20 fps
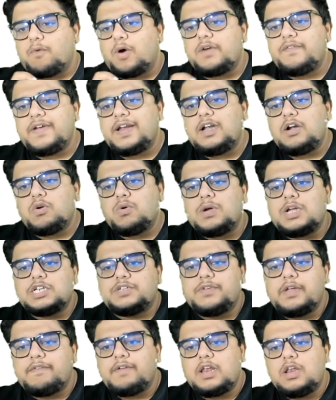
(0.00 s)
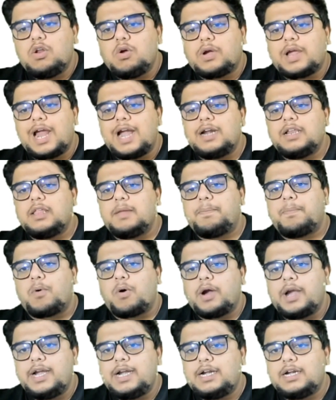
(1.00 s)
What we'll do is we will look at the
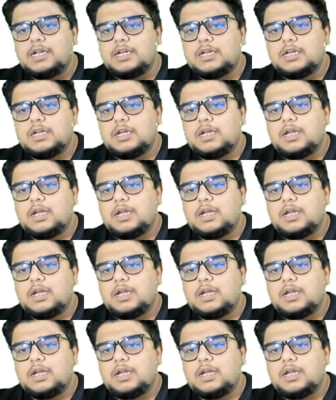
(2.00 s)
point